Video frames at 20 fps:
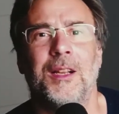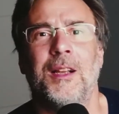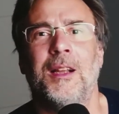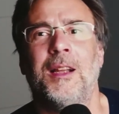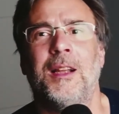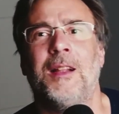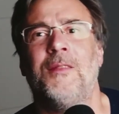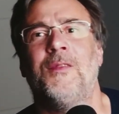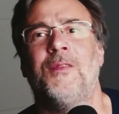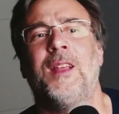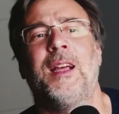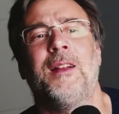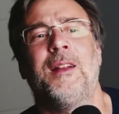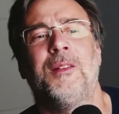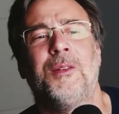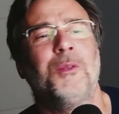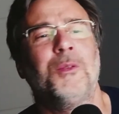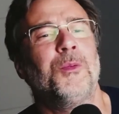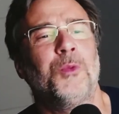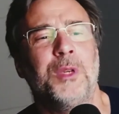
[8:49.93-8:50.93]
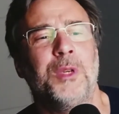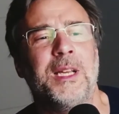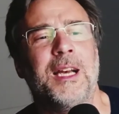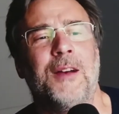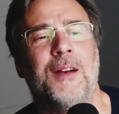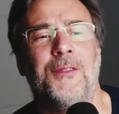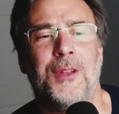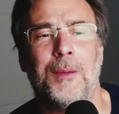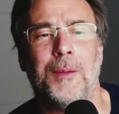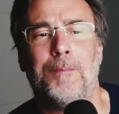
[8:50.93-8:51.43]
and then we
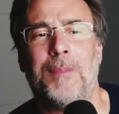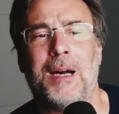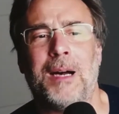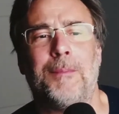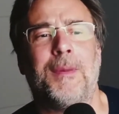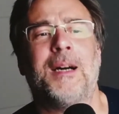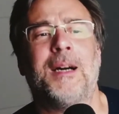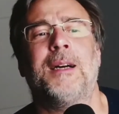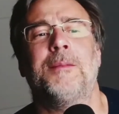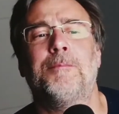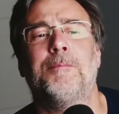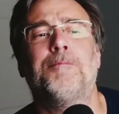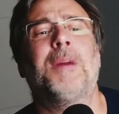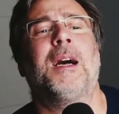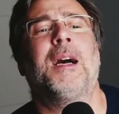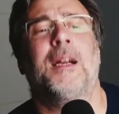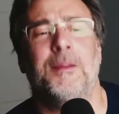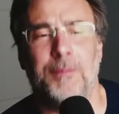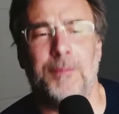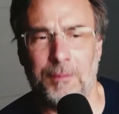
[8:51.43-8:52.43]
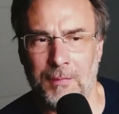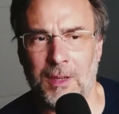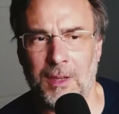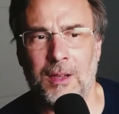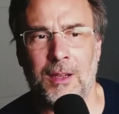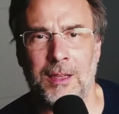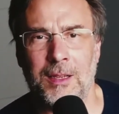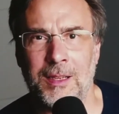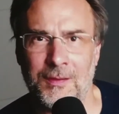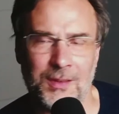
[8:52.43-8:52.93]
have the ba-bang, bang
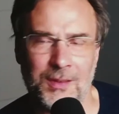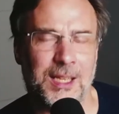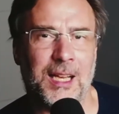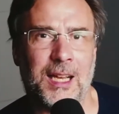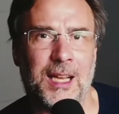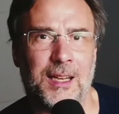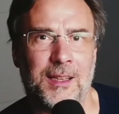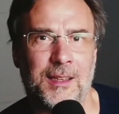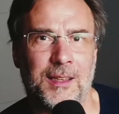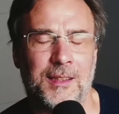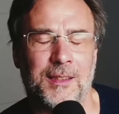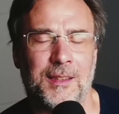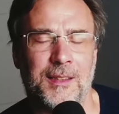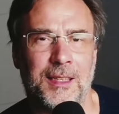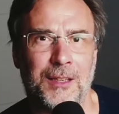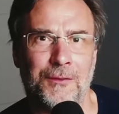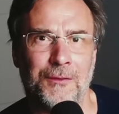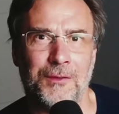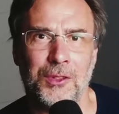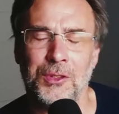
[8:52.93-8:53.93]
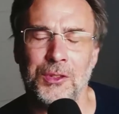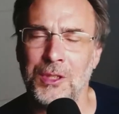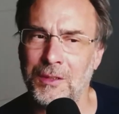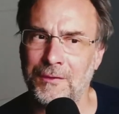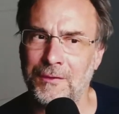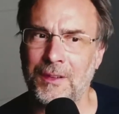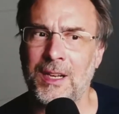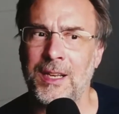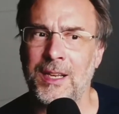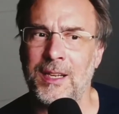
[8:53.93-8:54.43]
in the end. If you
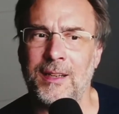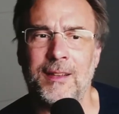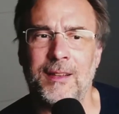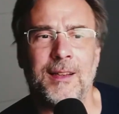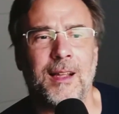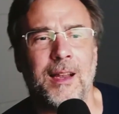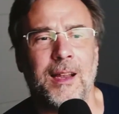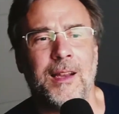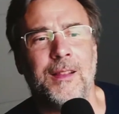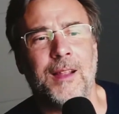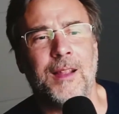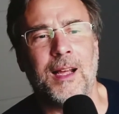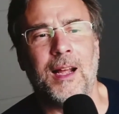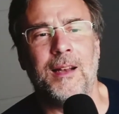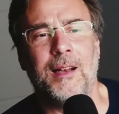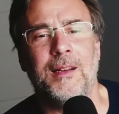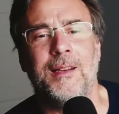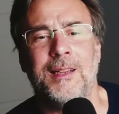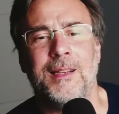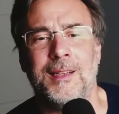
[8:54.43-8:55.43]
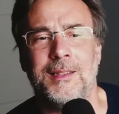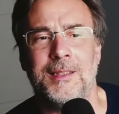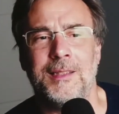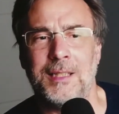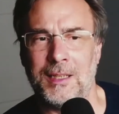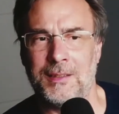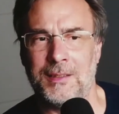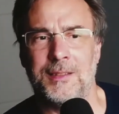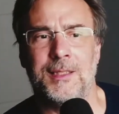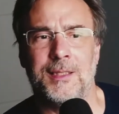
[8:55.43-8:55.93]
divide it like that, it
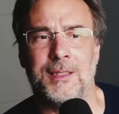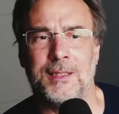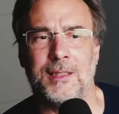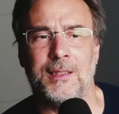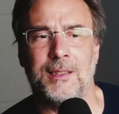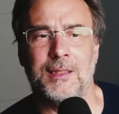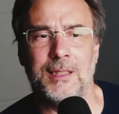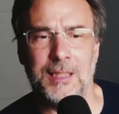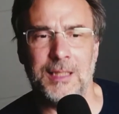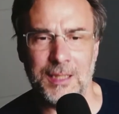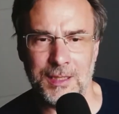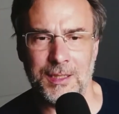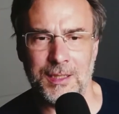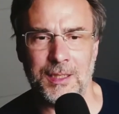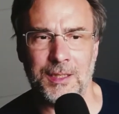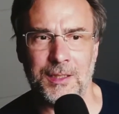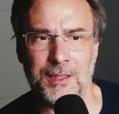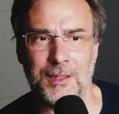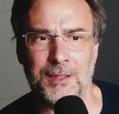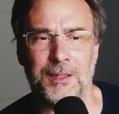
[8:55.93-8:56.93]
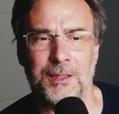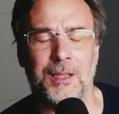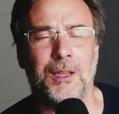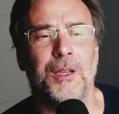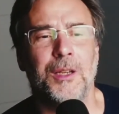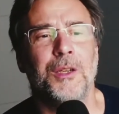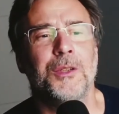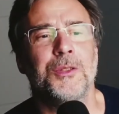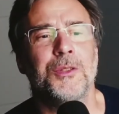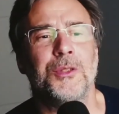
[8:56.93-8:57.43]
gets easier.
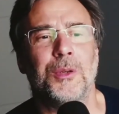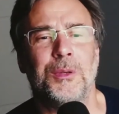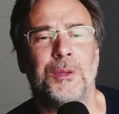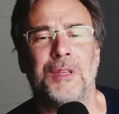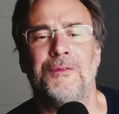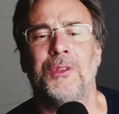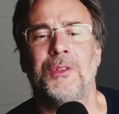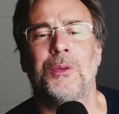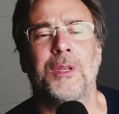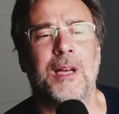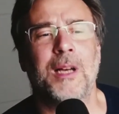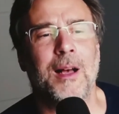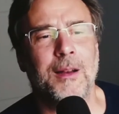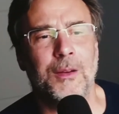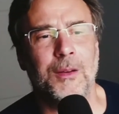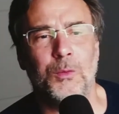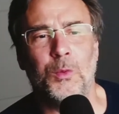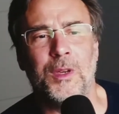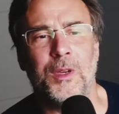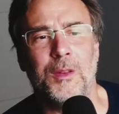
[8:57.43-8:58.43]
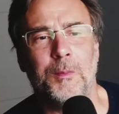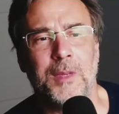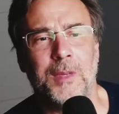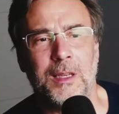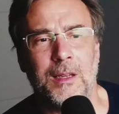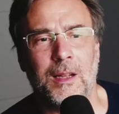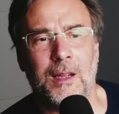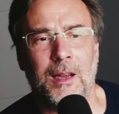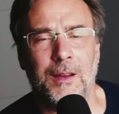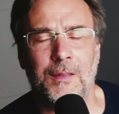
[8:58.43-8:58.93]
So if you count it with me
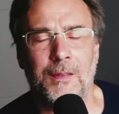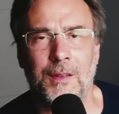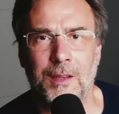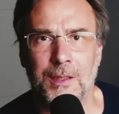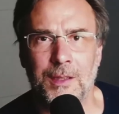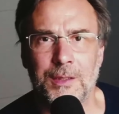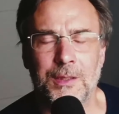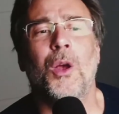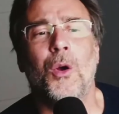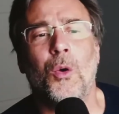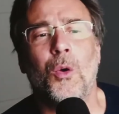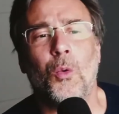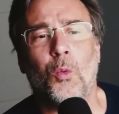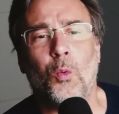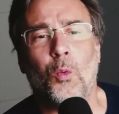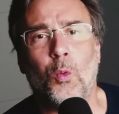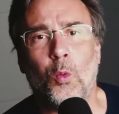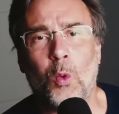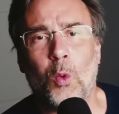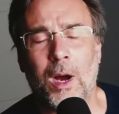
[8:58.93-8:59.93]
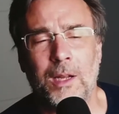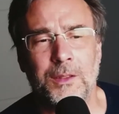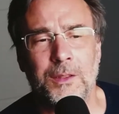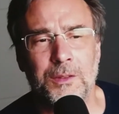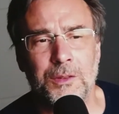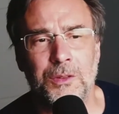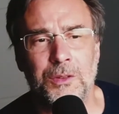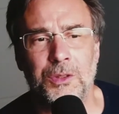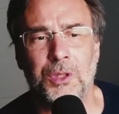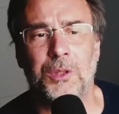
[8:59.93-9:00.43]
like this,
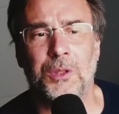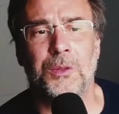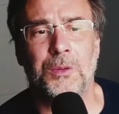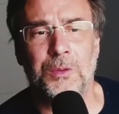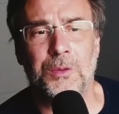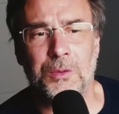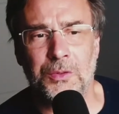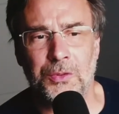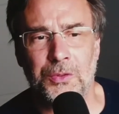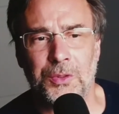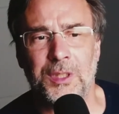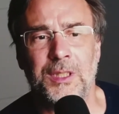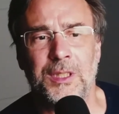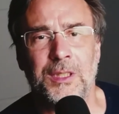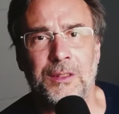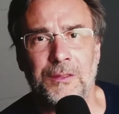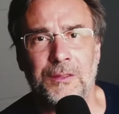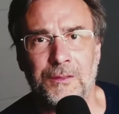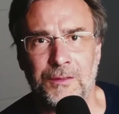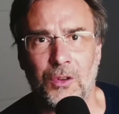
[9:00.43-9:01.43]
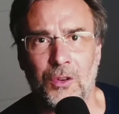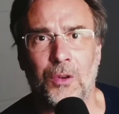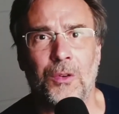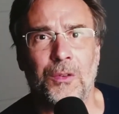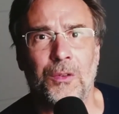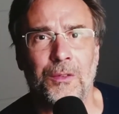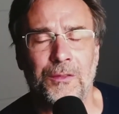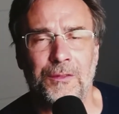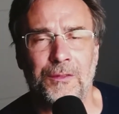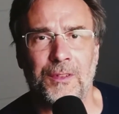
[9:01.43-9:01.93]
1, 2, 3,
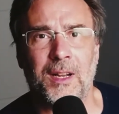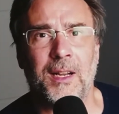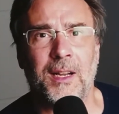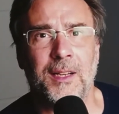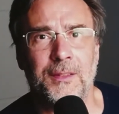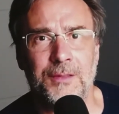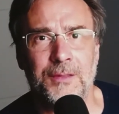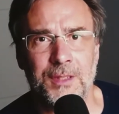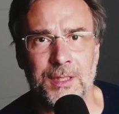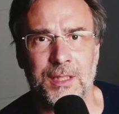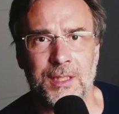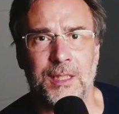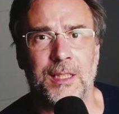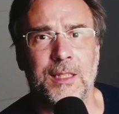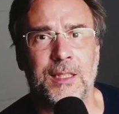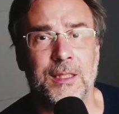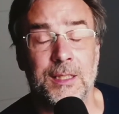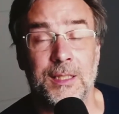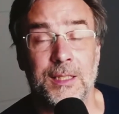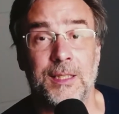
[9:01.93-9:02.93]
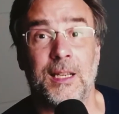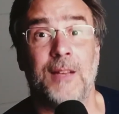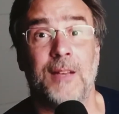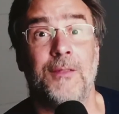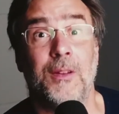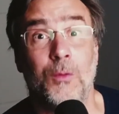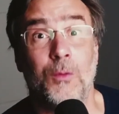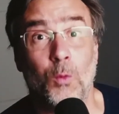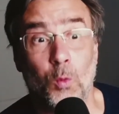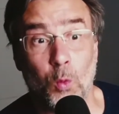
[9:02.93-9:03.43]
4, 5, 6,
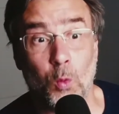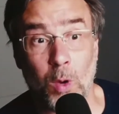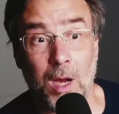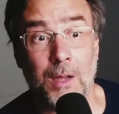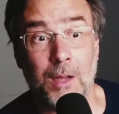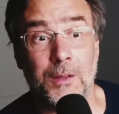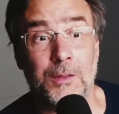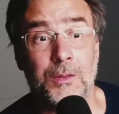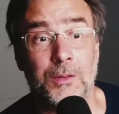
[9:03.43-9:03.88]
7, 1,